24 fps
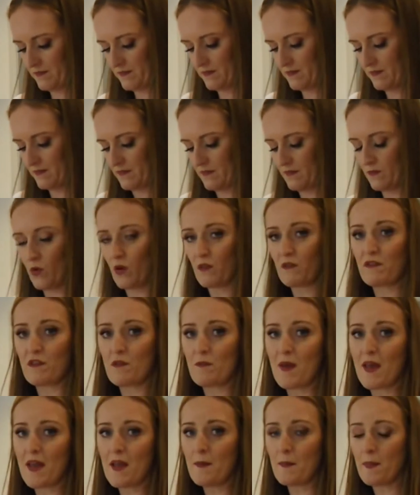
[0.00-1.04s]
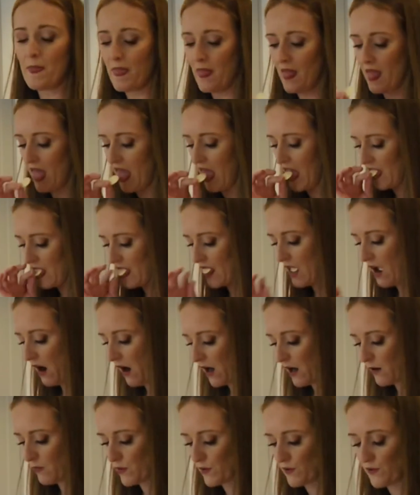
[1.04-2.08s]
One for me.
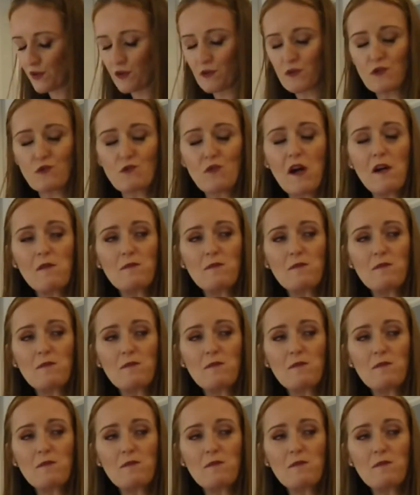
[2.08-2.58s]
Roll over well.